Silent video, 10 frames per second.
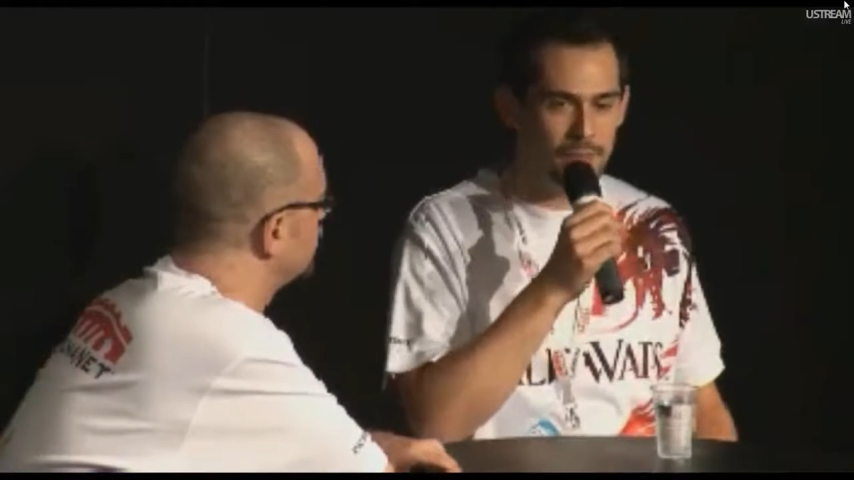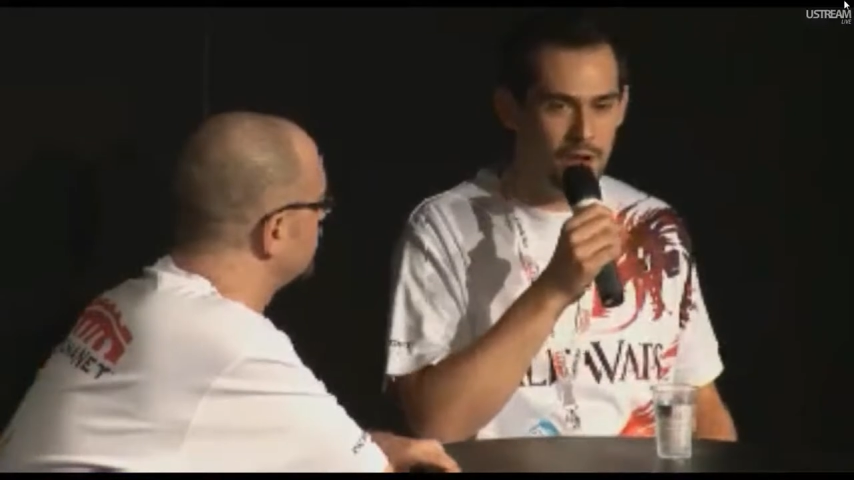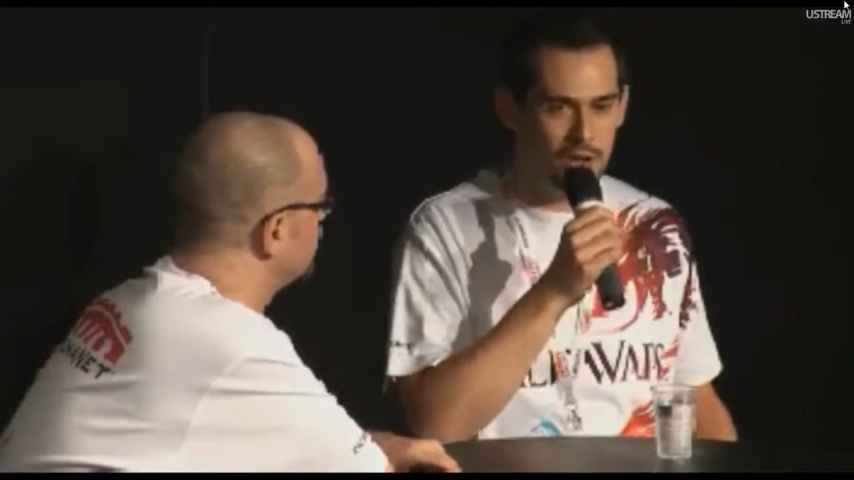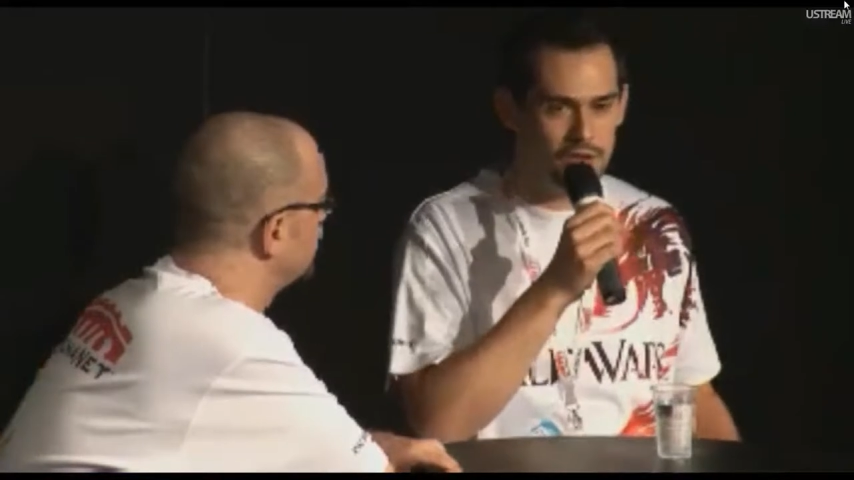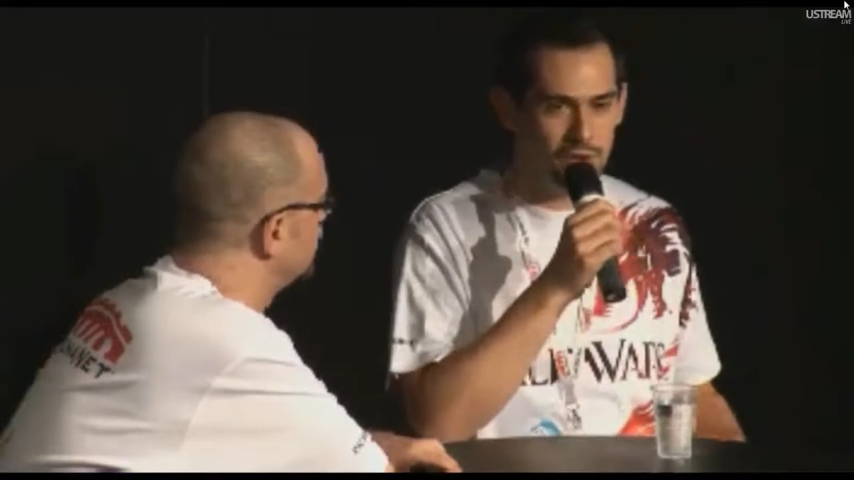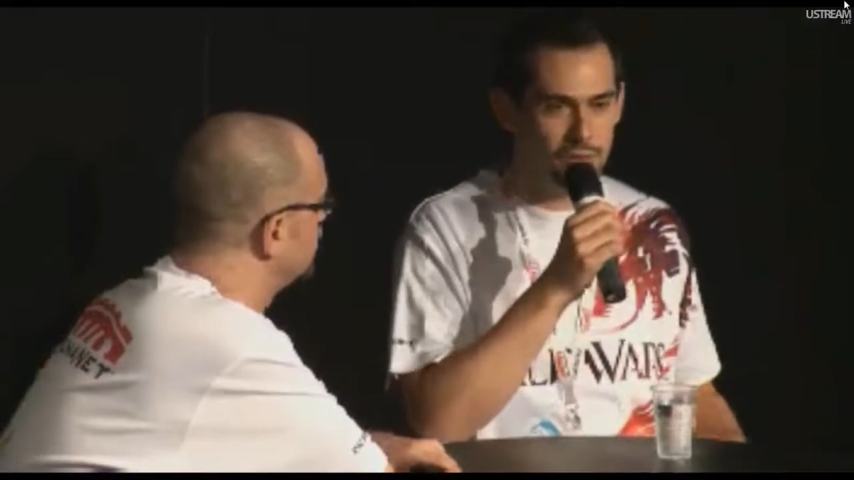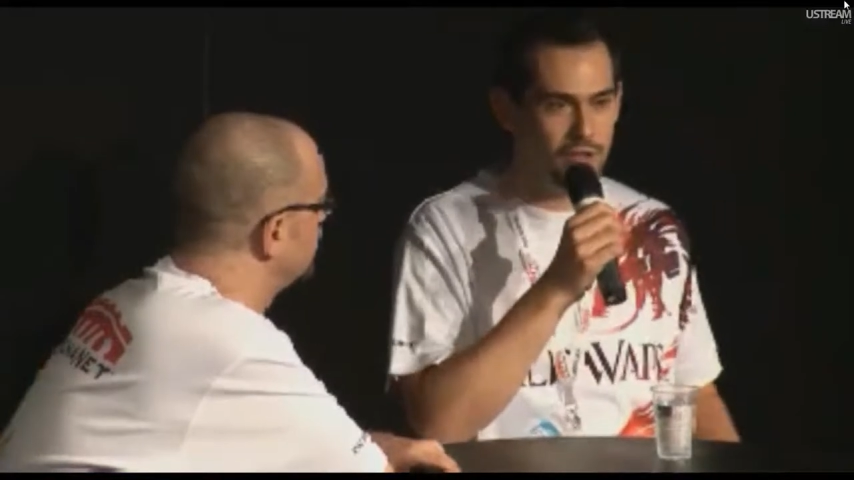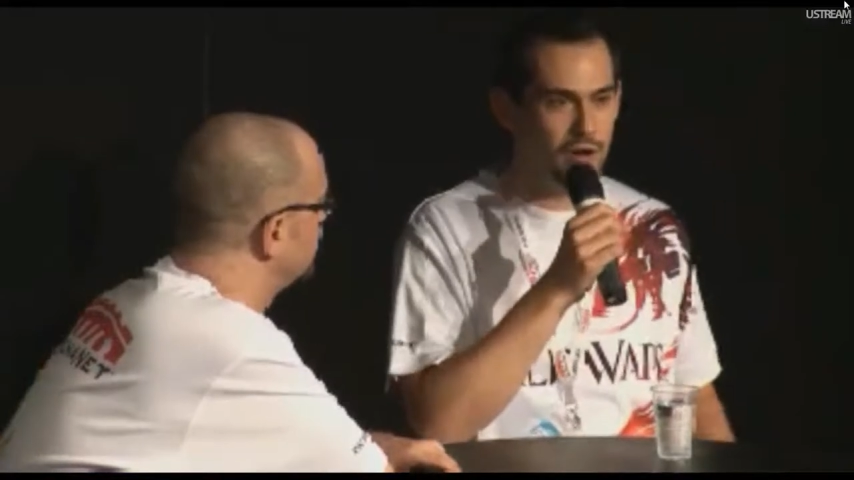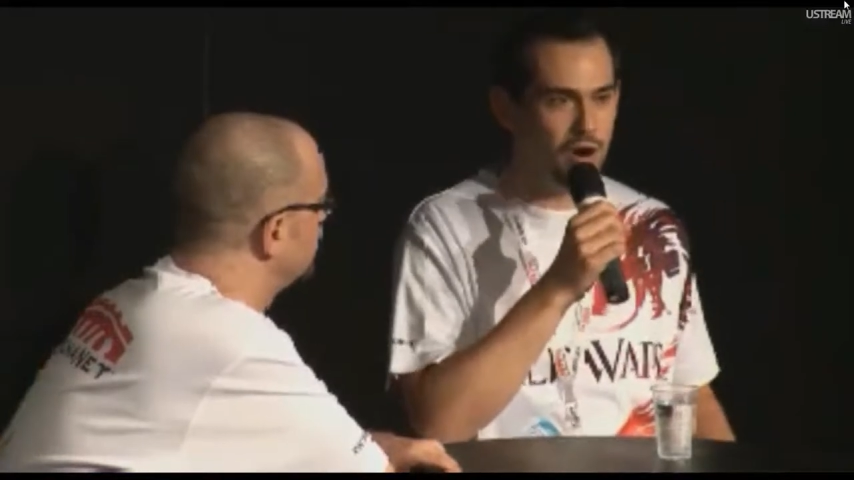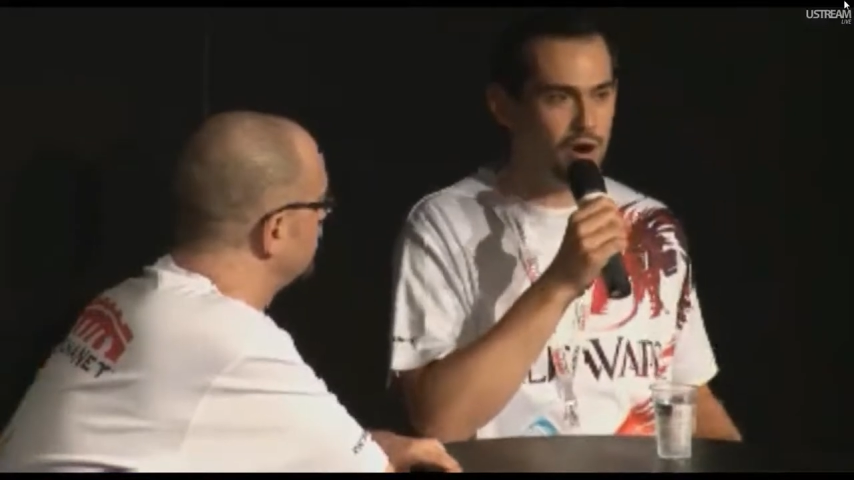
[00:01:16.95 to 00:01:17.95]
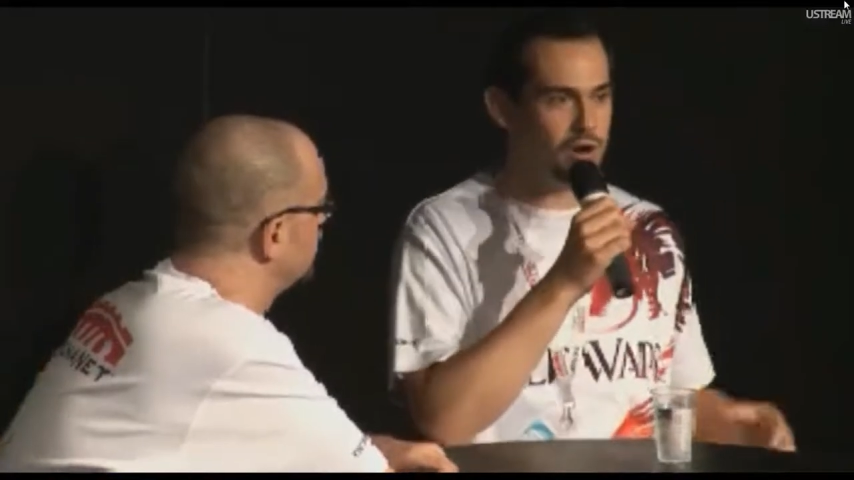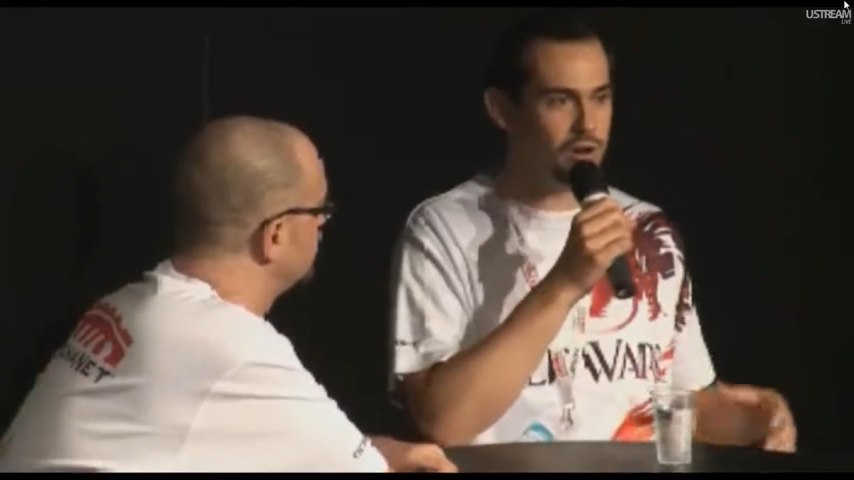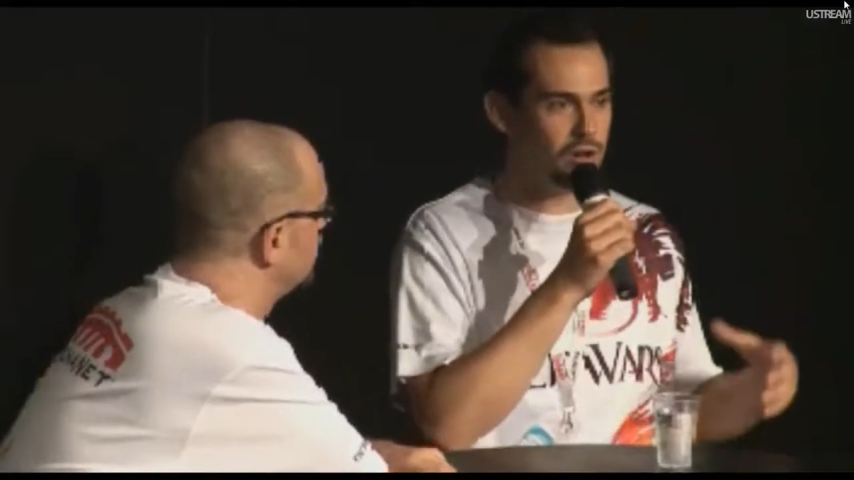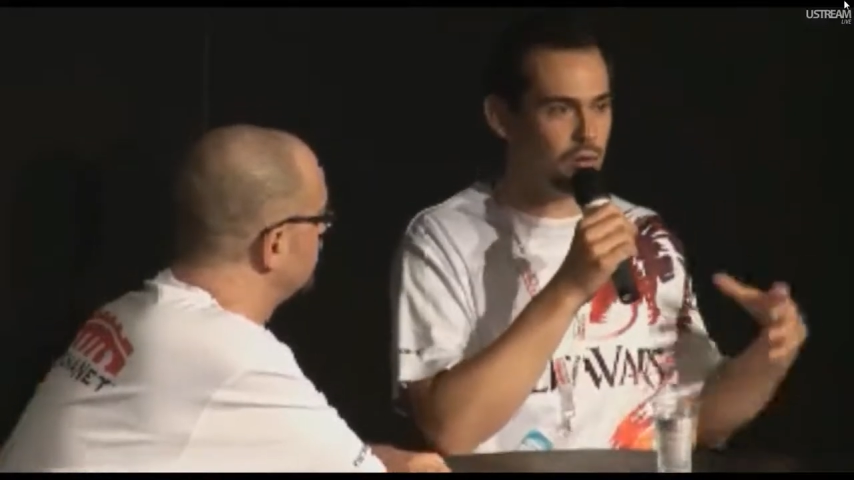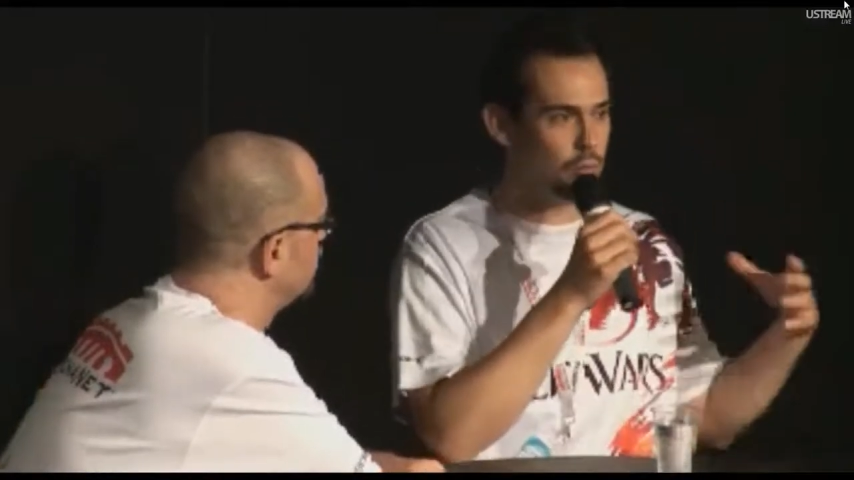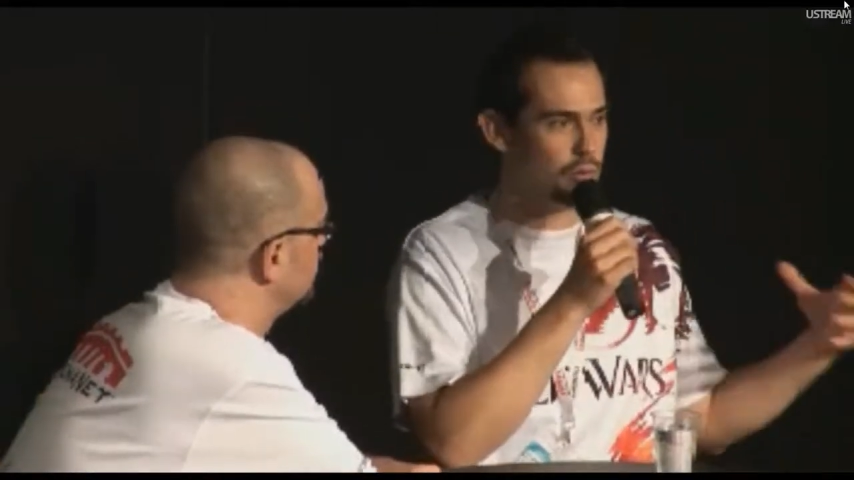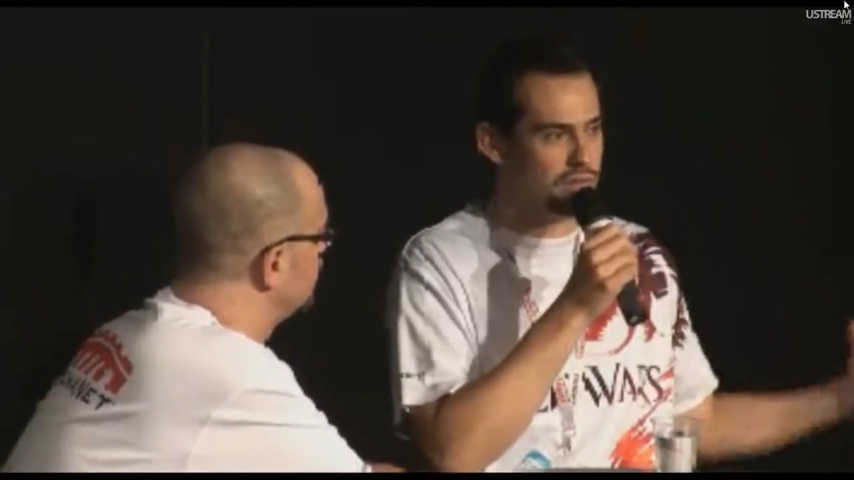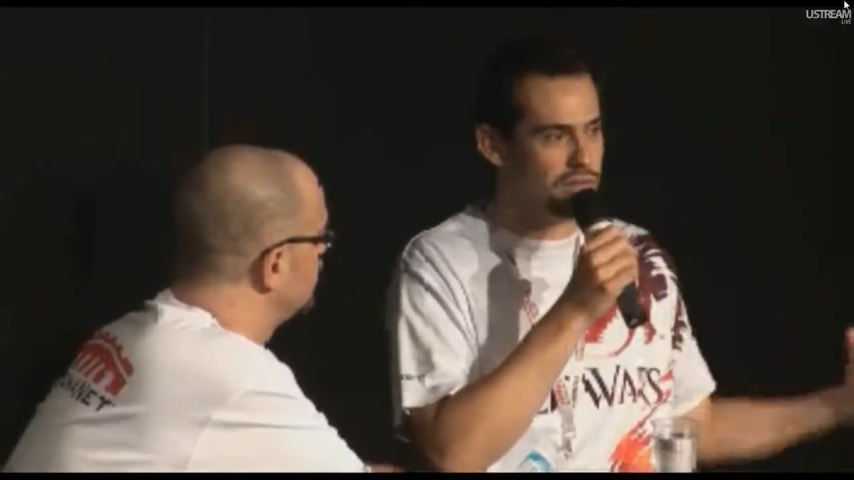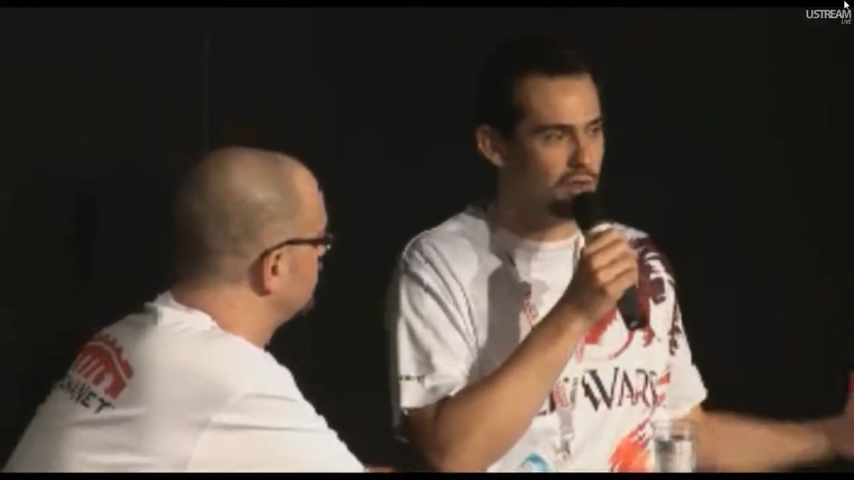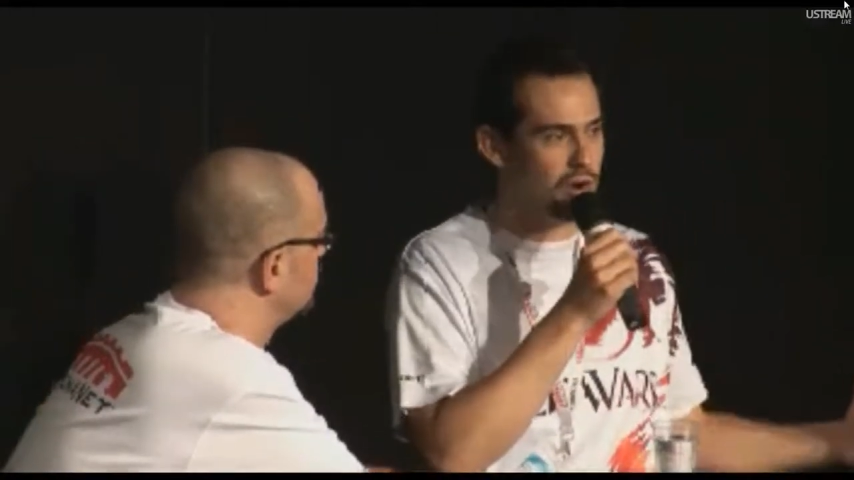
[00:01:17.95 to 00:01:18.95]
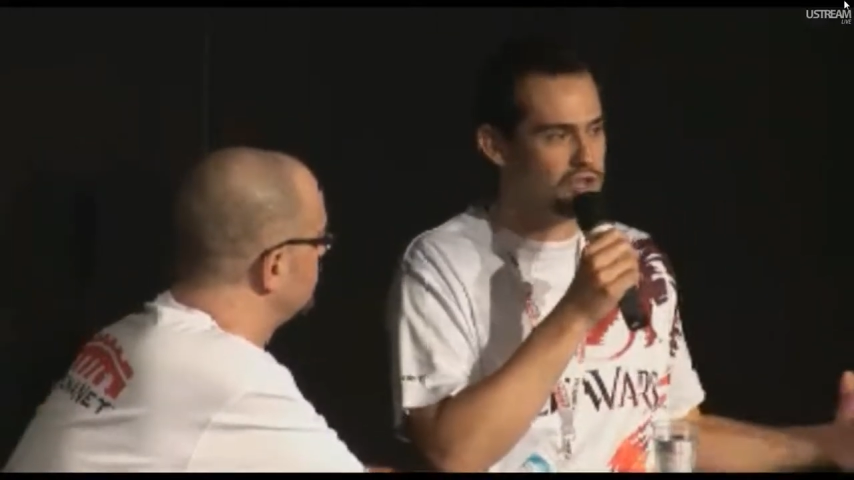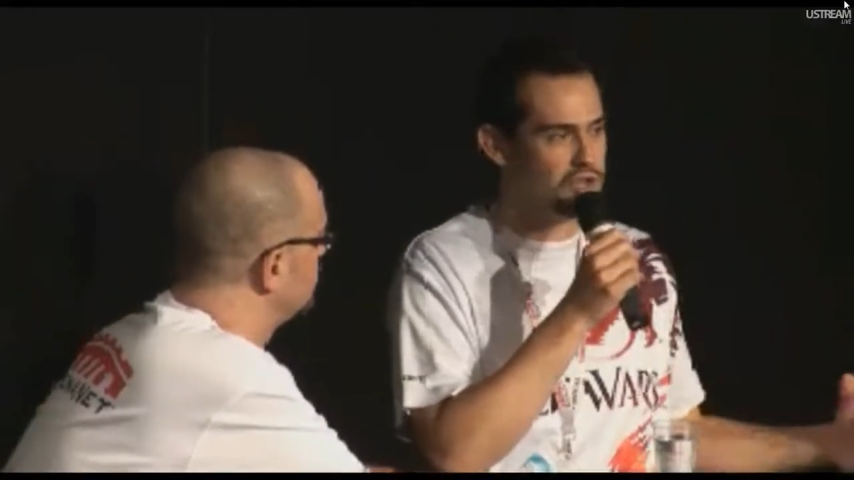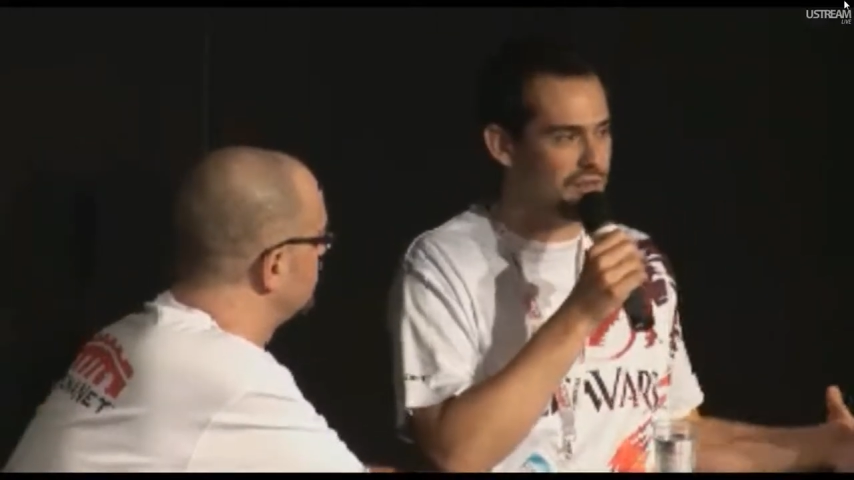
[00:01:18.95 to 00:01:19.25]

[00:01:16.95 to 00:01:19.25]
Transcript: Also, there are really large